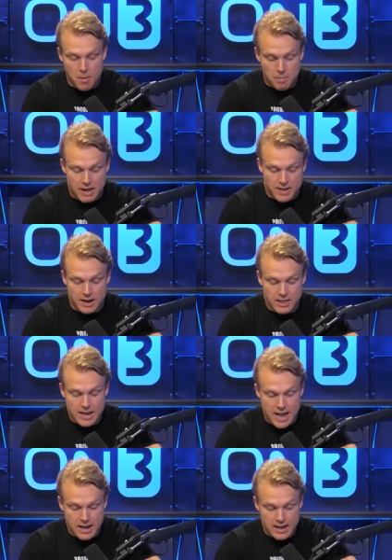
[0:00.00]
But at the end of the
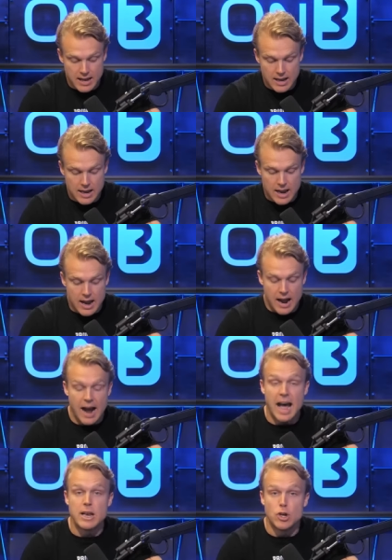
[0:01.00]
day,
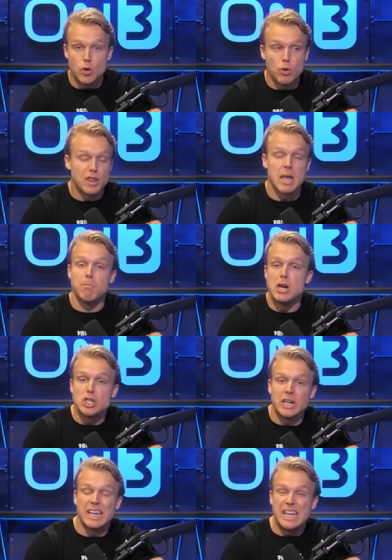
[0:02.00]
I do think
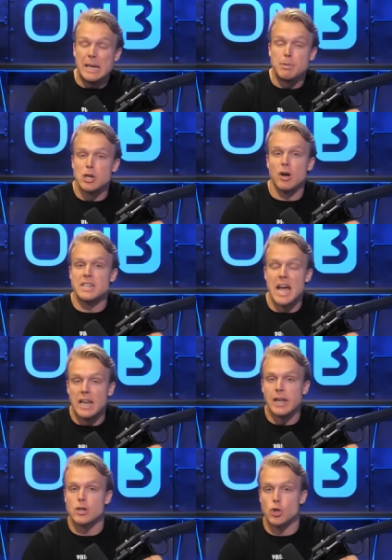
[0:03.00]
Michigan keeps on
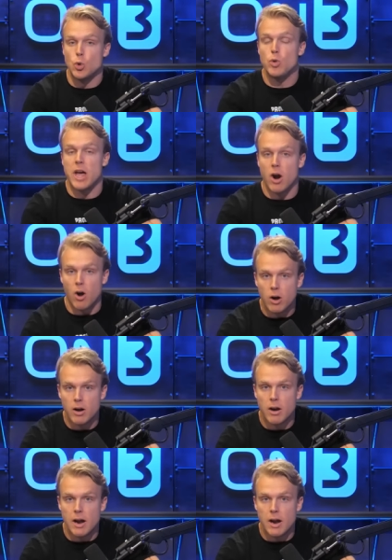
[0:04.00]
telling us who they are.